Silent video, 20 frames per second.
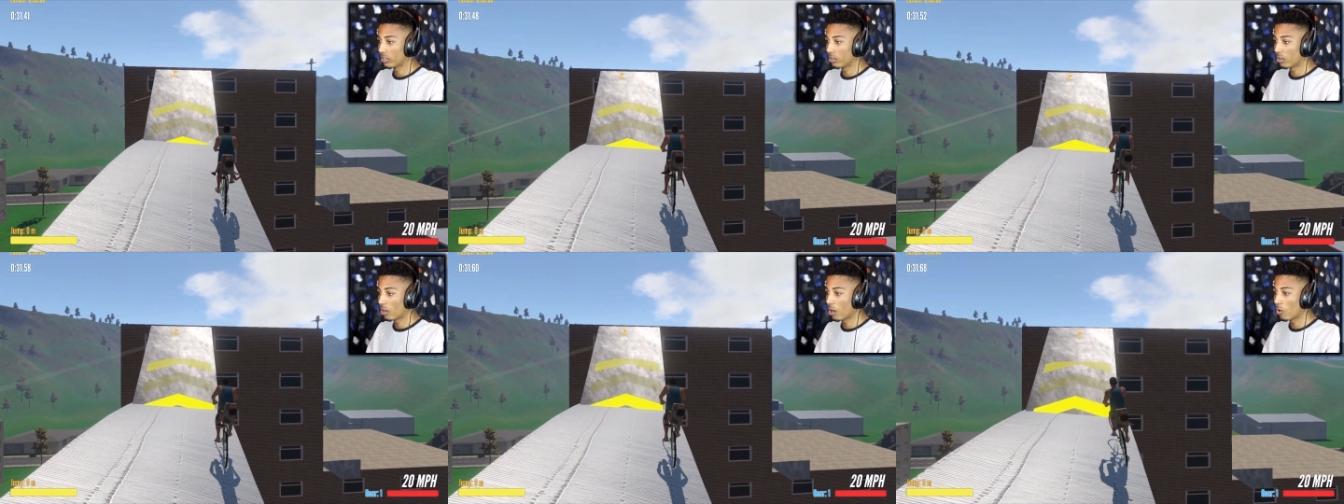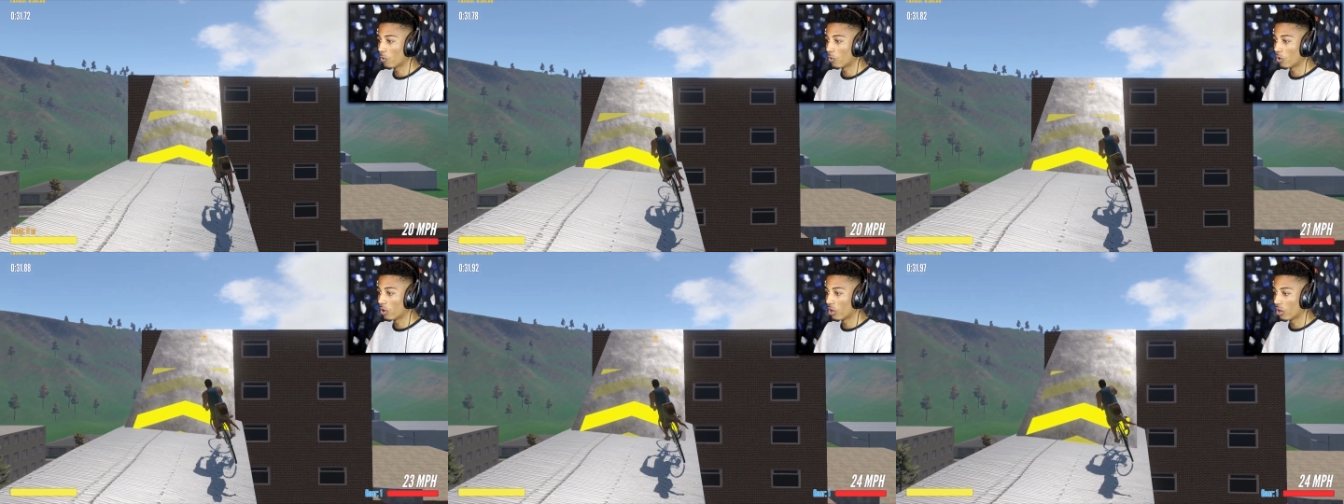
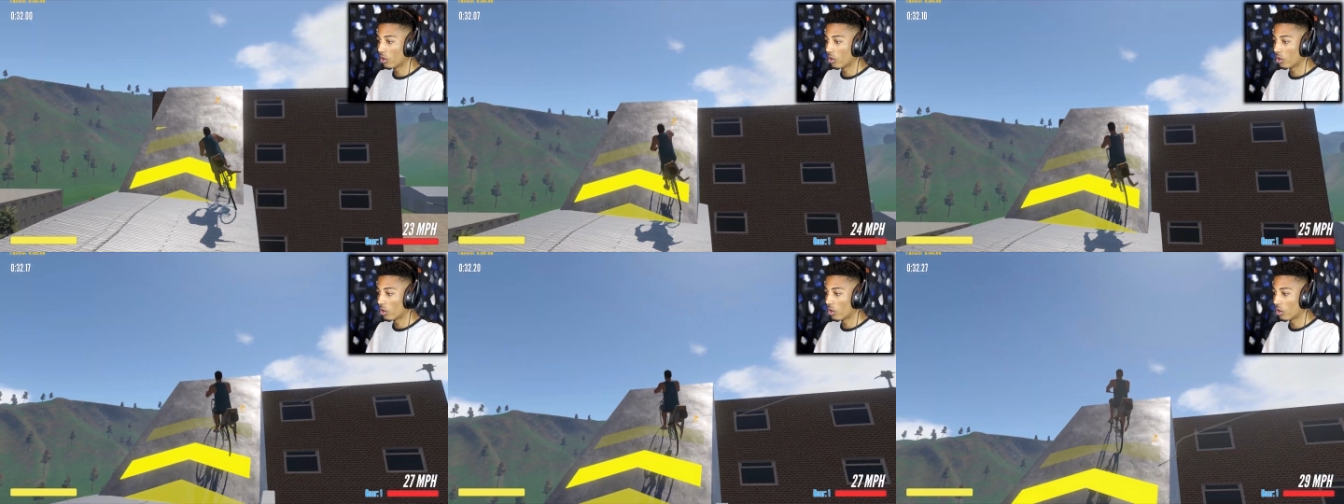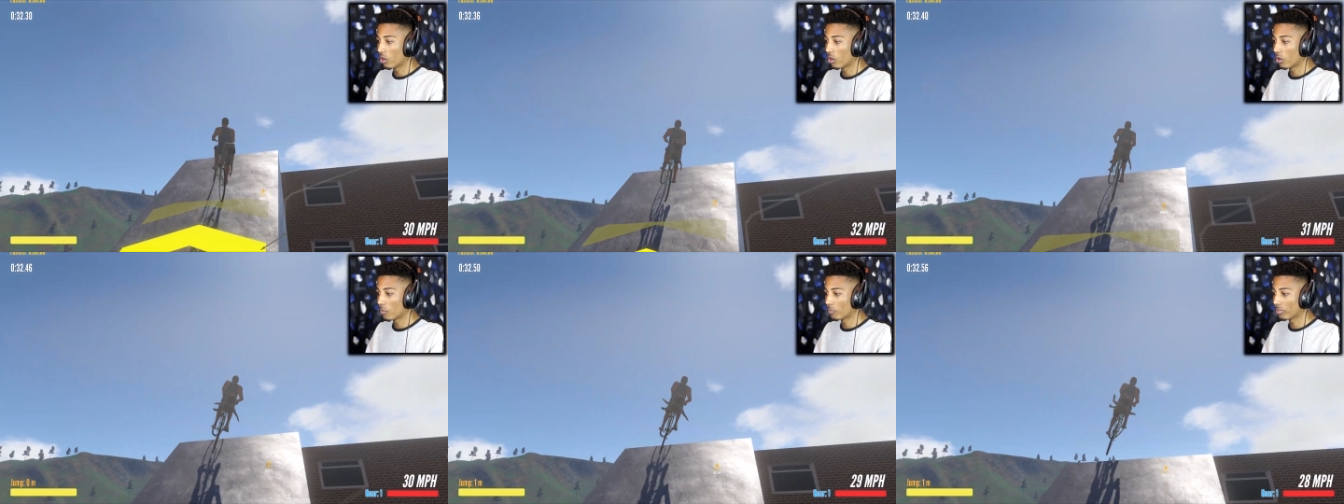Oh.
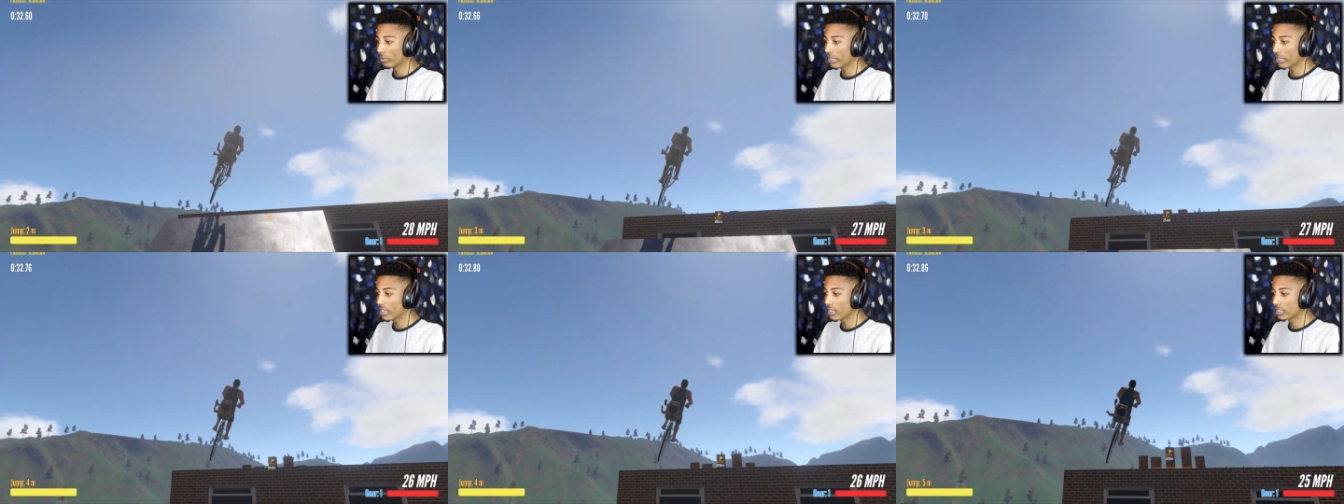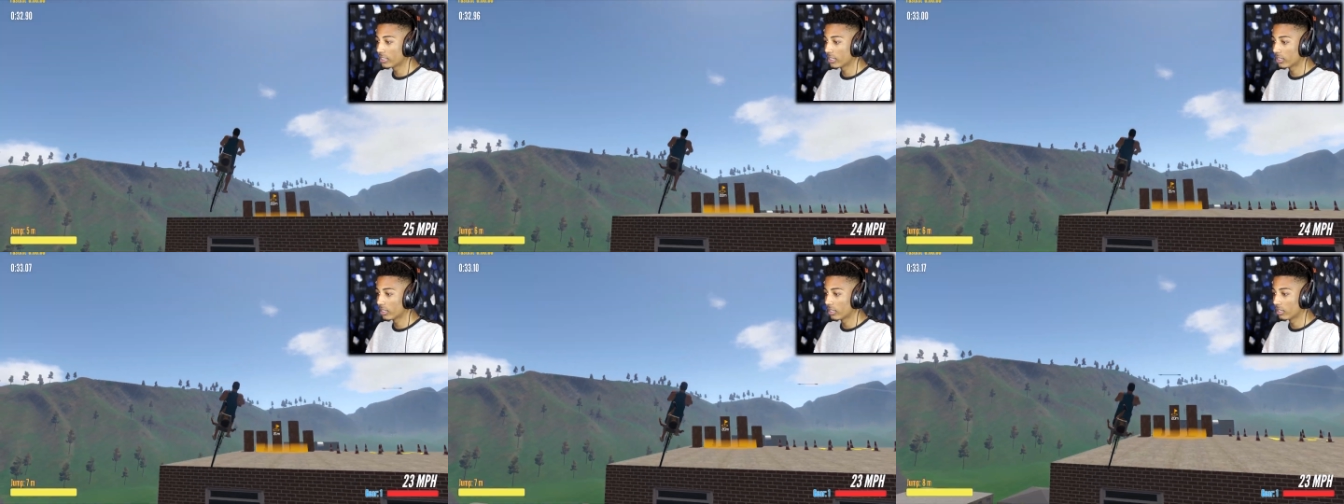
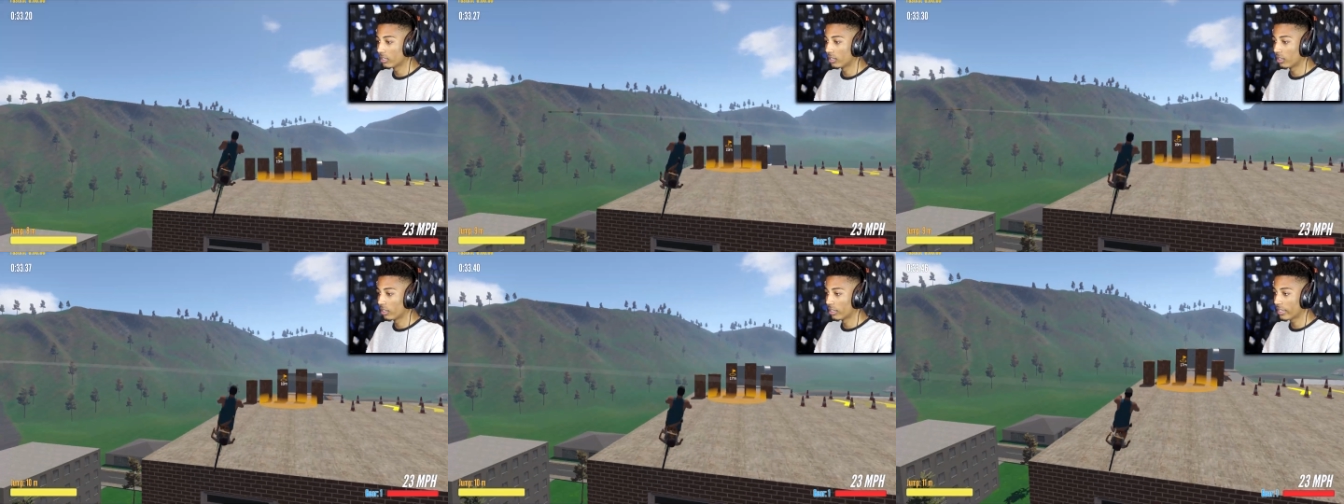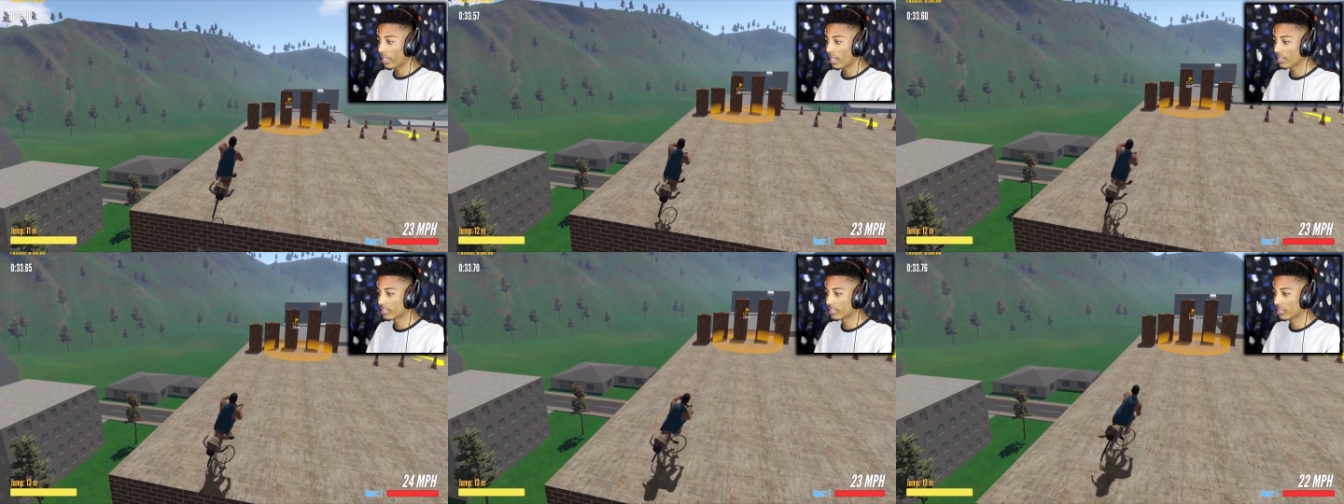Please.
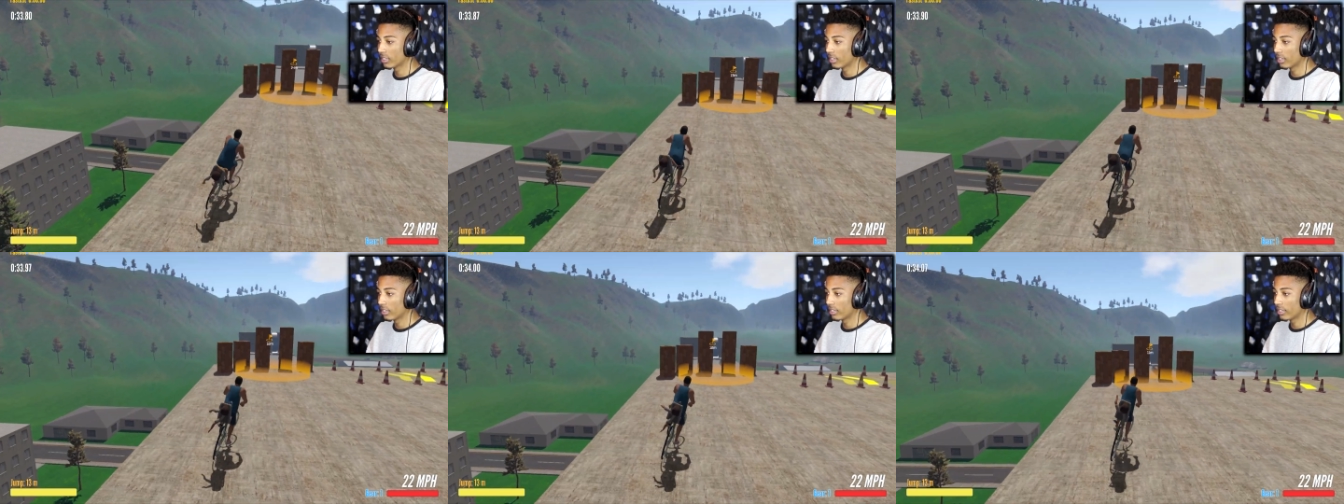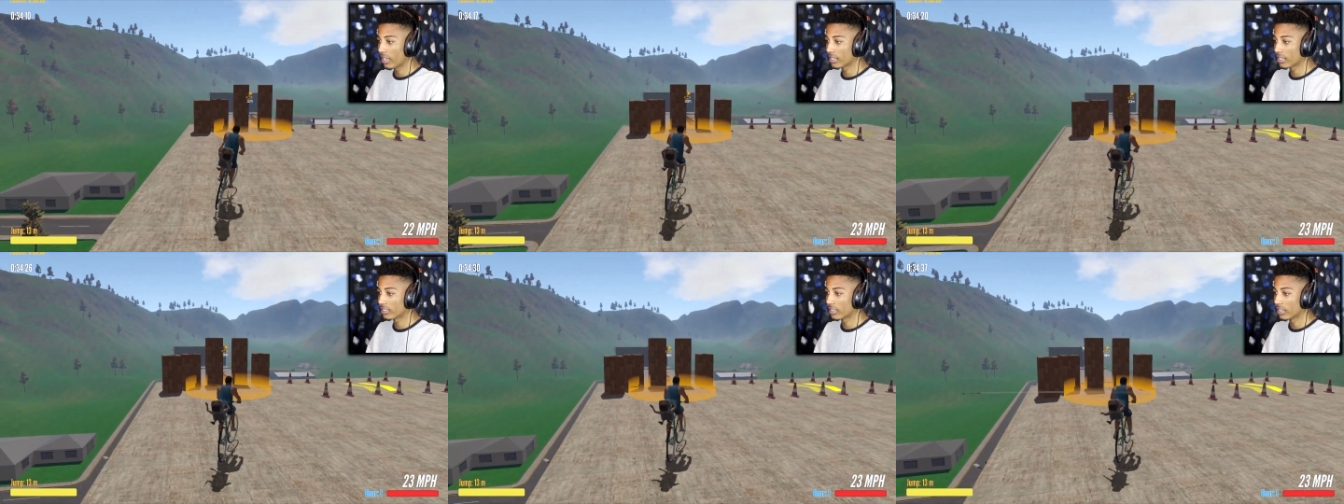Yes.
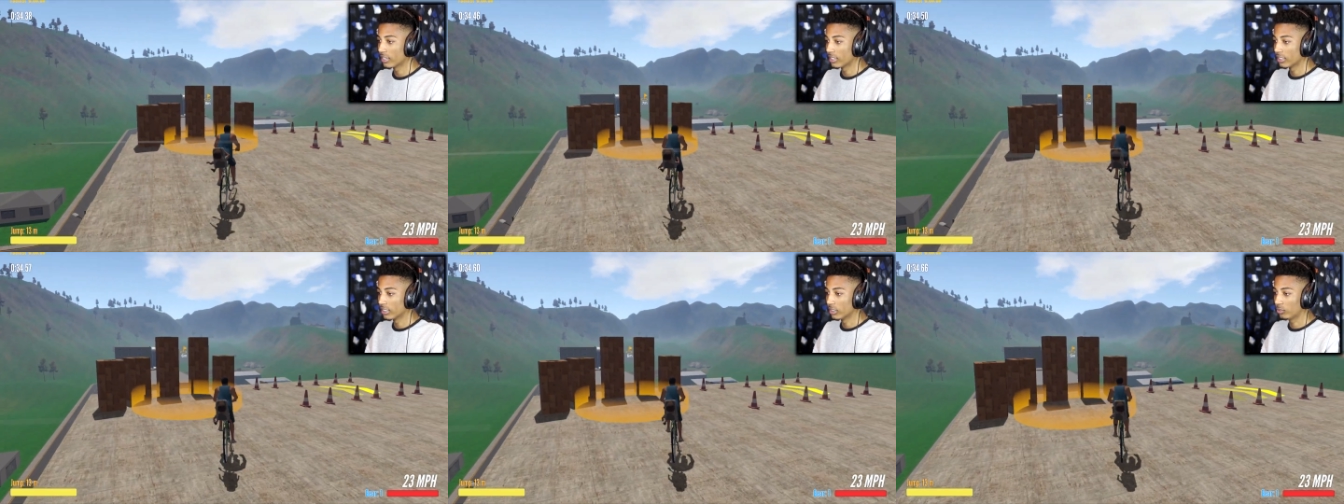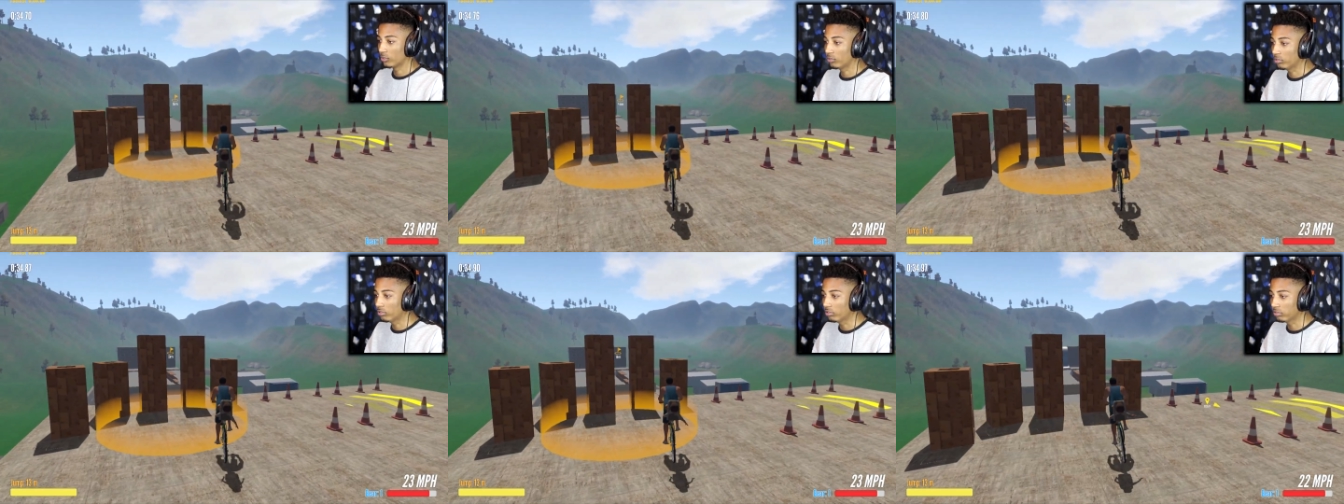Yes.
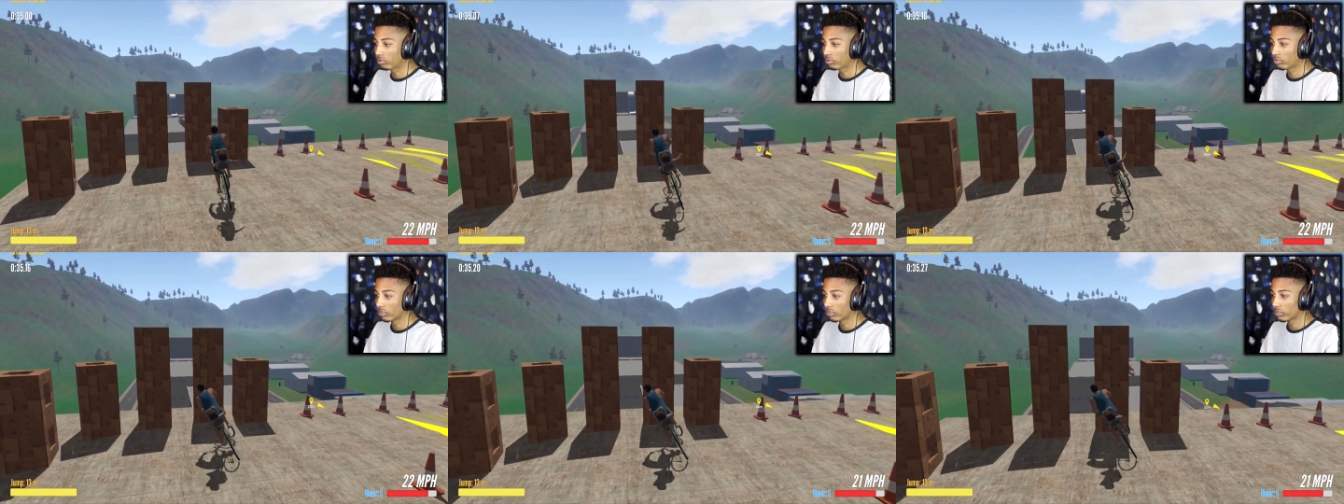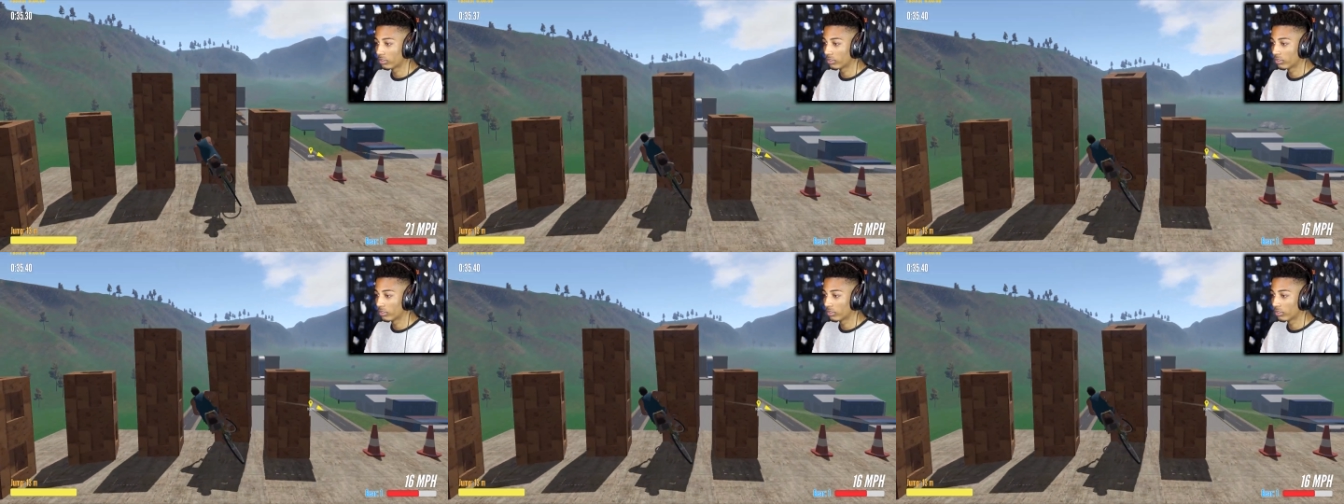Yes!